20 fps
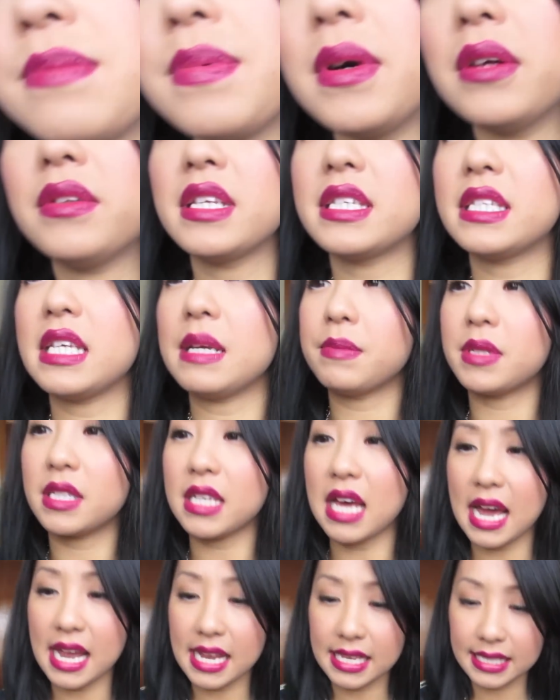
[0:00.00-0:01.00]
about the same
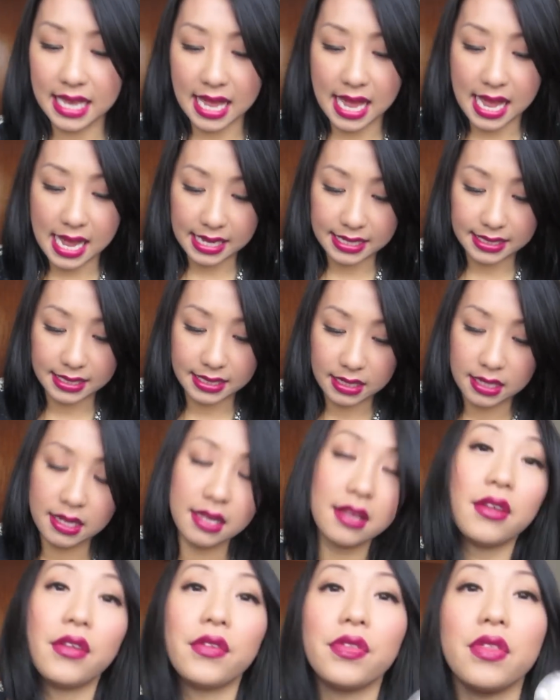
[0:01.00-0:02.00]
size as
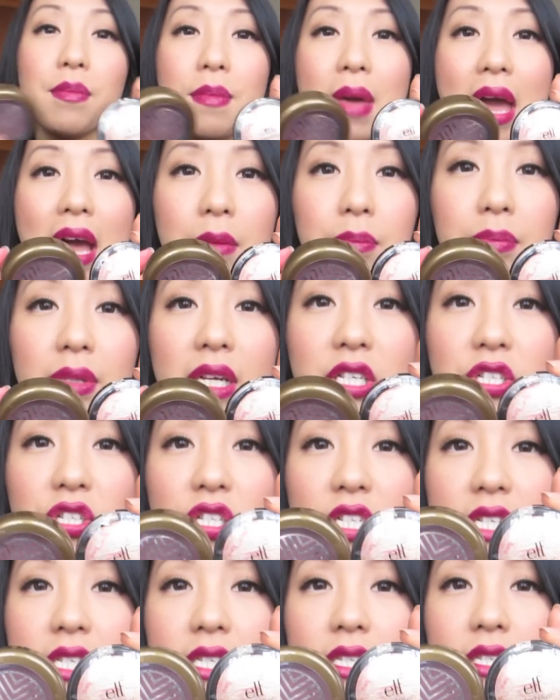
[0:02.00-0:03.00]
the MAC
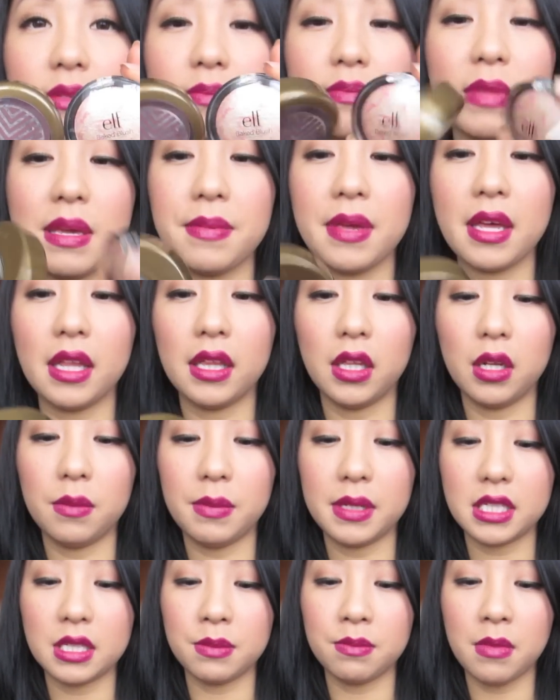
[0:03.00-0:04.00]
blushes, maybe a little
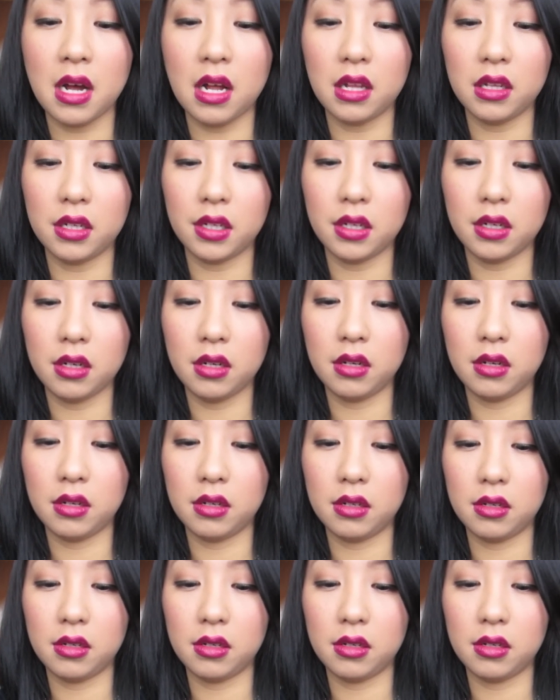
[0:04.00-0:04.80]
bit smaller.